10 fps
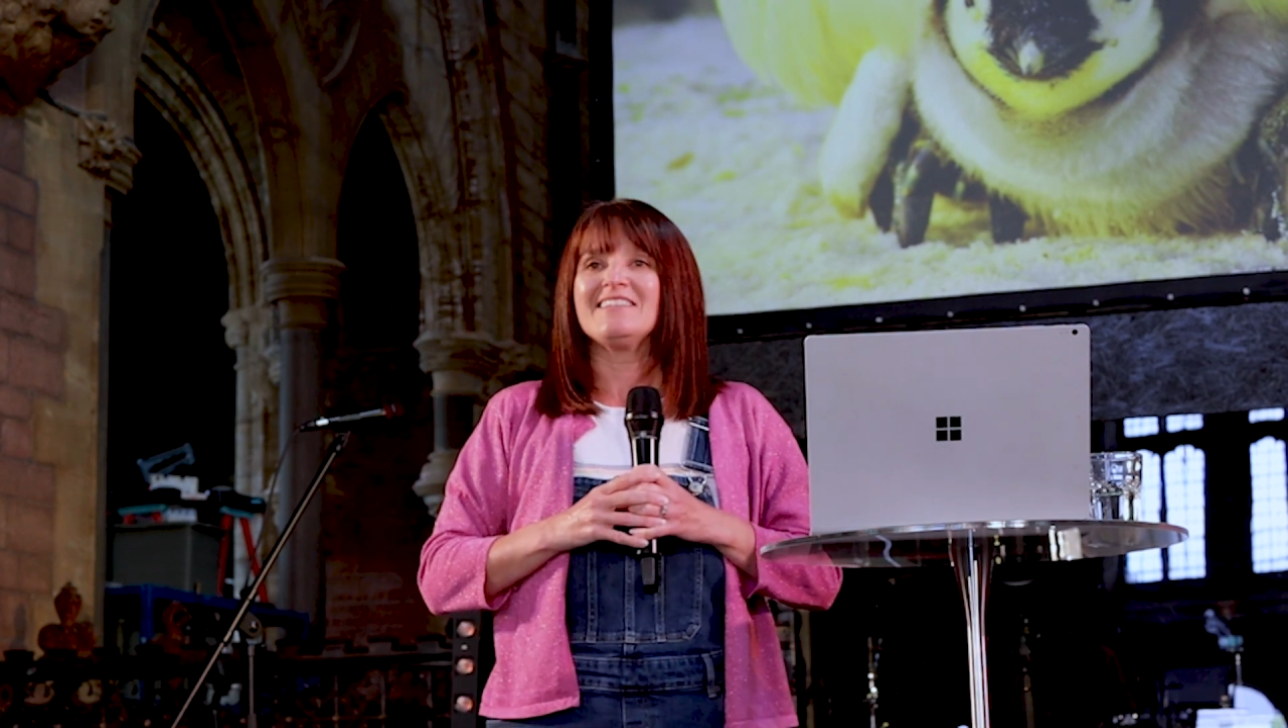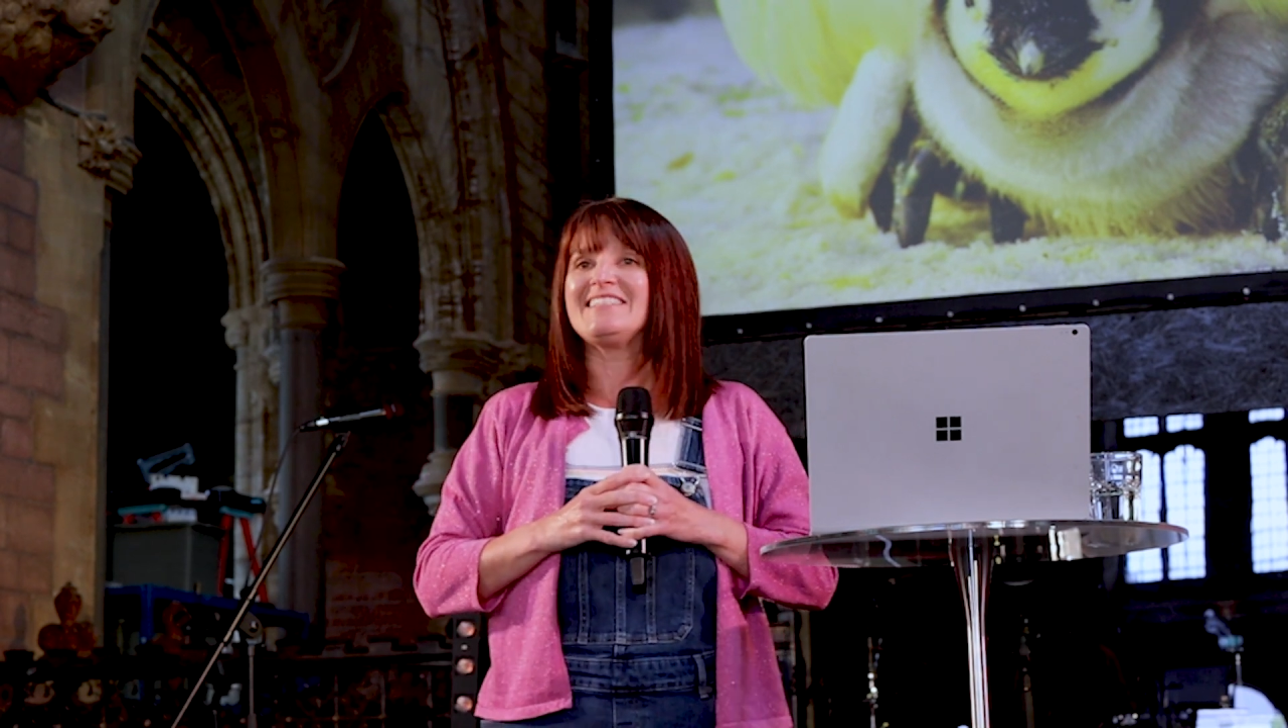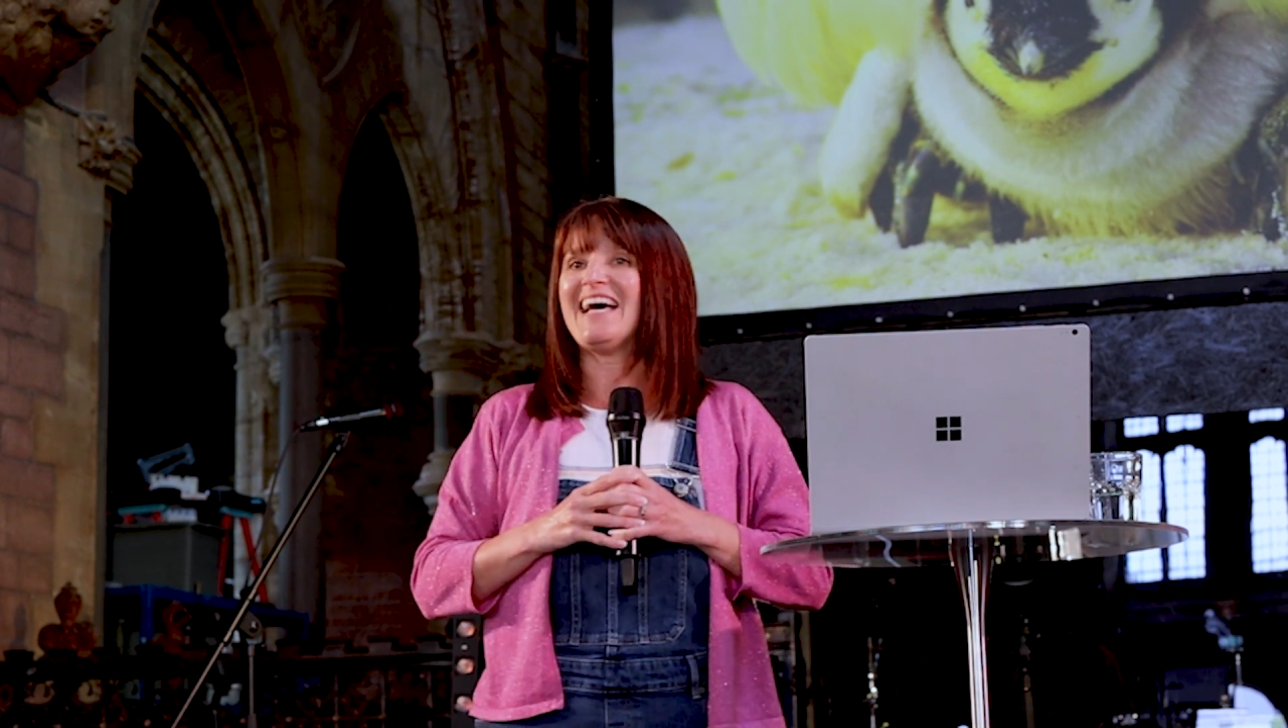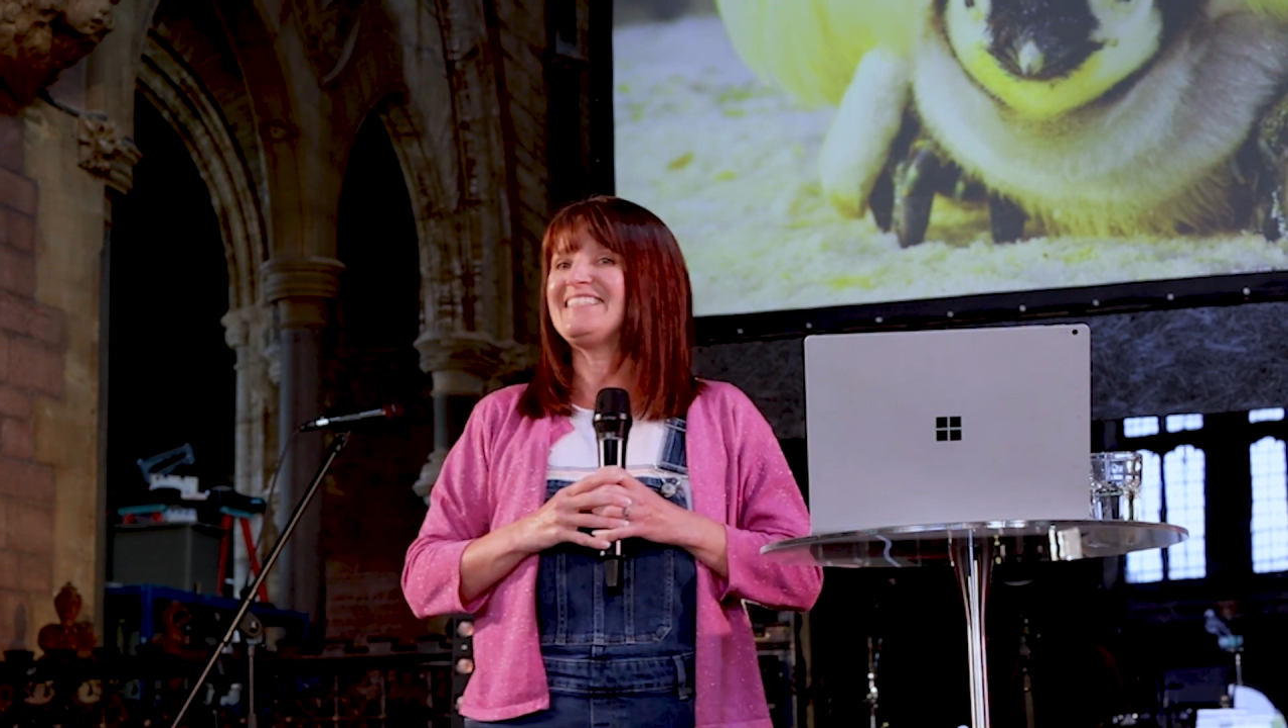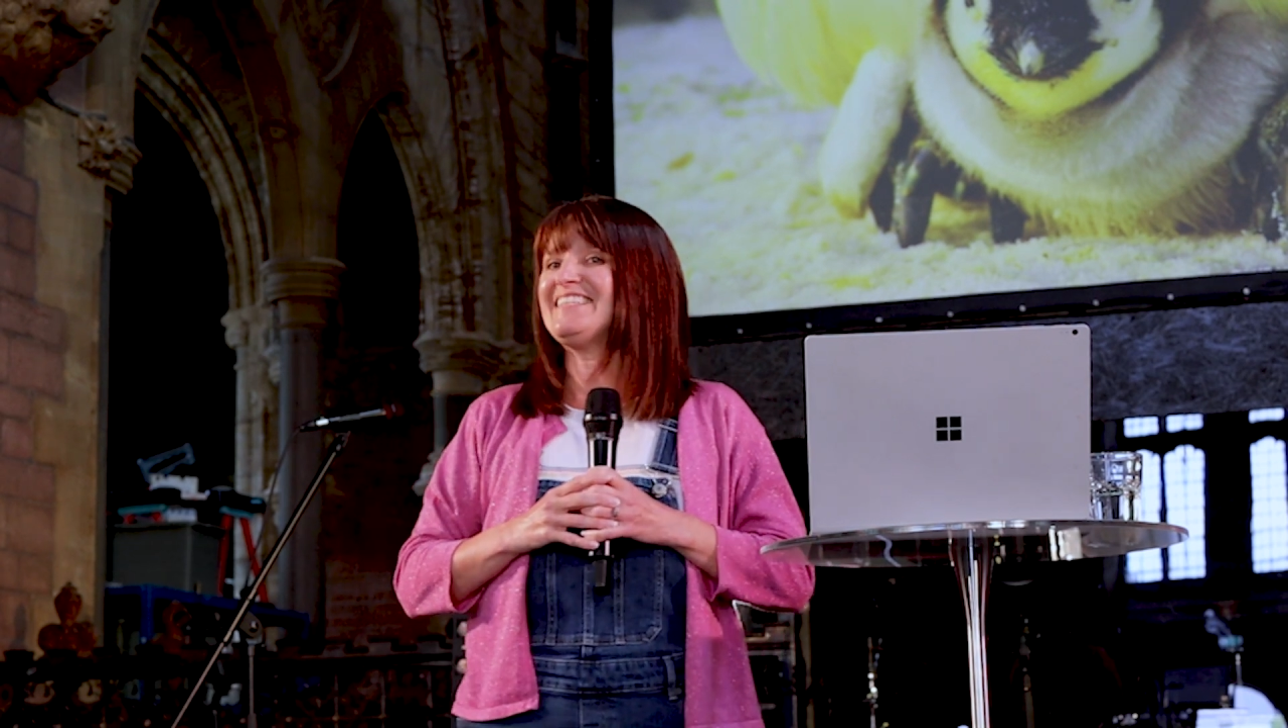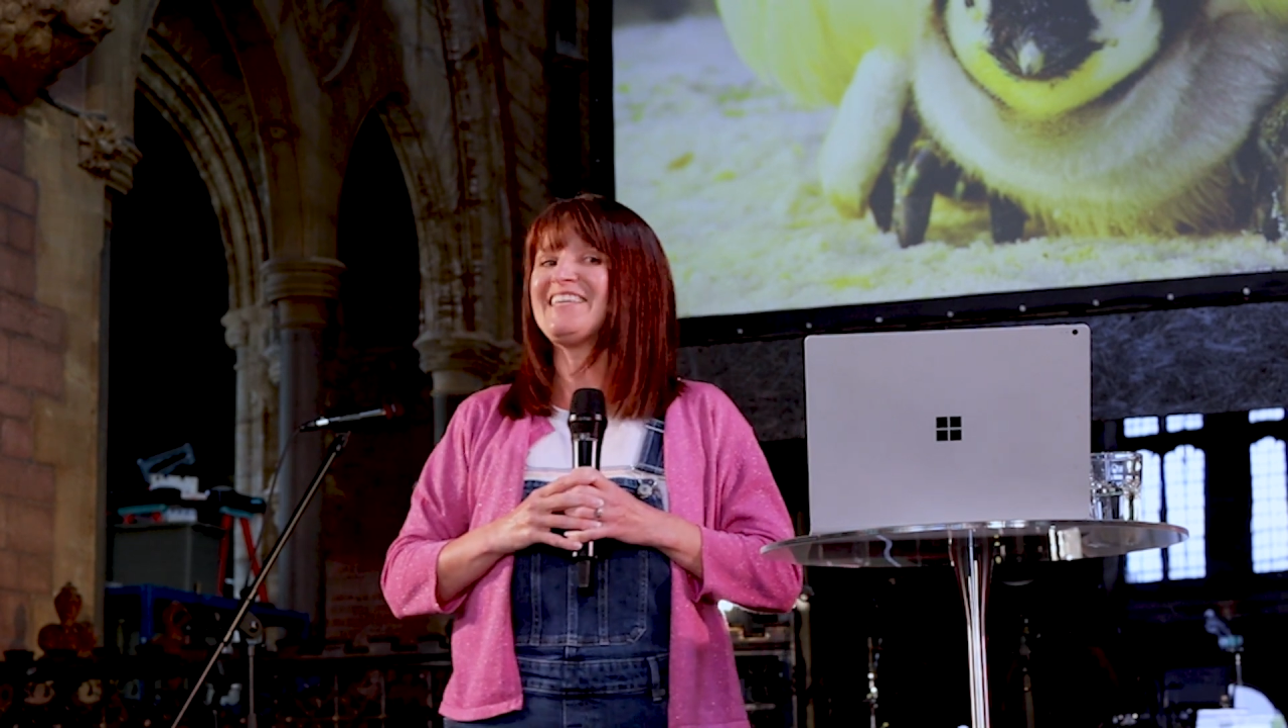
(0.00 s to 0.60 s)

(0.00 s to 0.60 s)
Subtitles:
Daddy